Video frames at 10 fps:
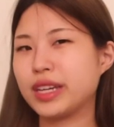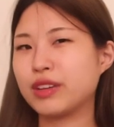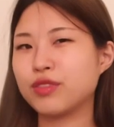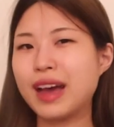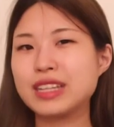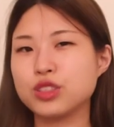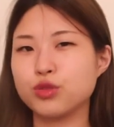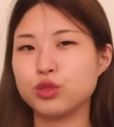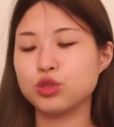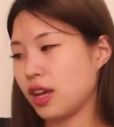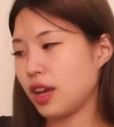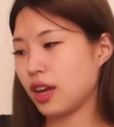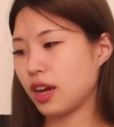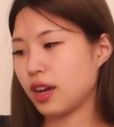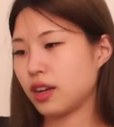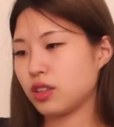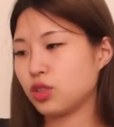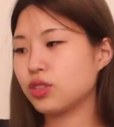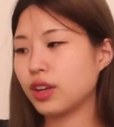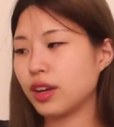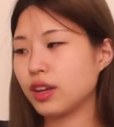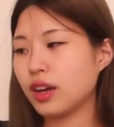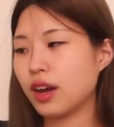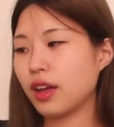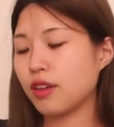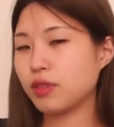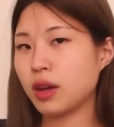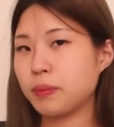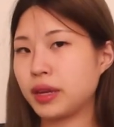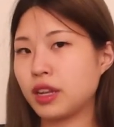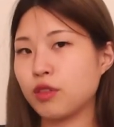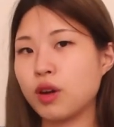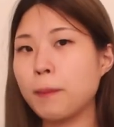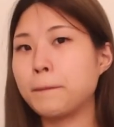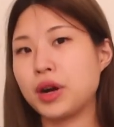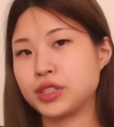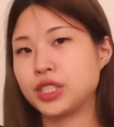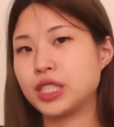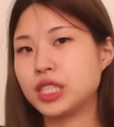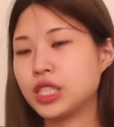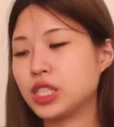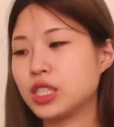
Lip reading: like fast food. And today I have a bit of unboxings.